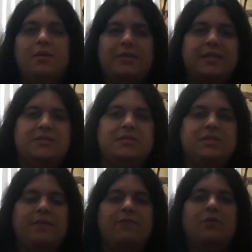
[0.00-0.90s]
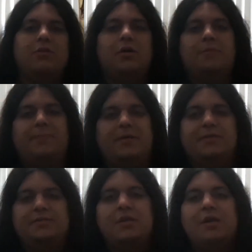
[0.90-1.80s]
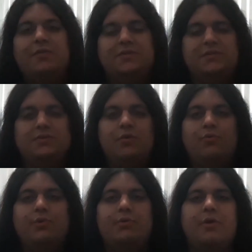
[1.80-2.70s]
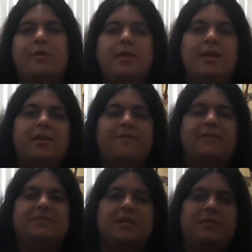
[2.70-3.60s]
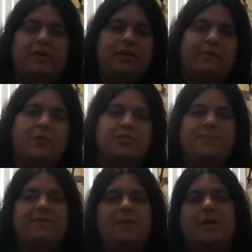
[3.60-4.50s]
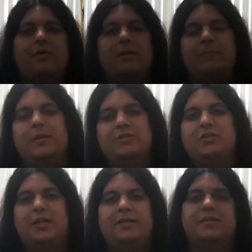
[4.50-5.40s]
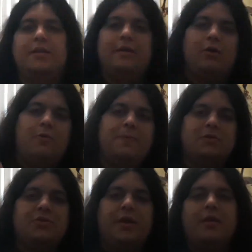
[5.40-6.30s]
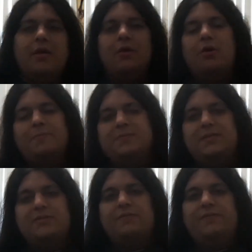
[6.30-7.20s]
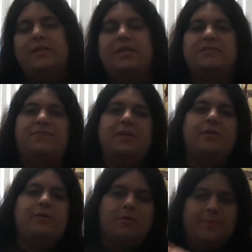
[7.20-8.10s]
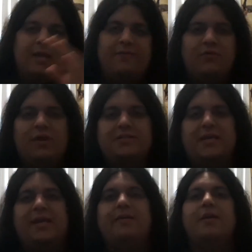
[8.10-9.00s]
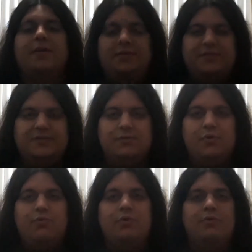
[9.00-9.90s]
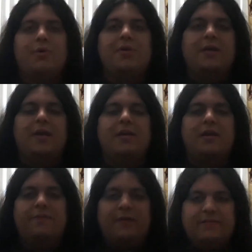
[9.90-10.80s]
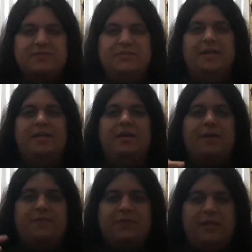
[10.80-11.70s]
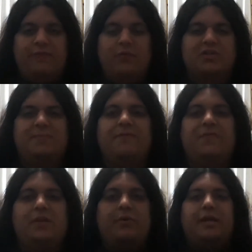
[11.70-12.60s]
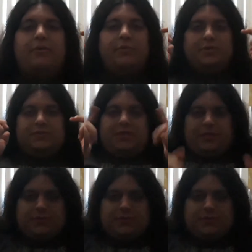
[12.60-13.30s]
that didn't take very long because this is Ruroni K95 saying thank you for watching my video and I'm glad you liked it. I hope you enjoy. Hope see you soon for the next video and hope you have a great day. This is Ruroni K95 signing off and thank you for watching my video and I will see you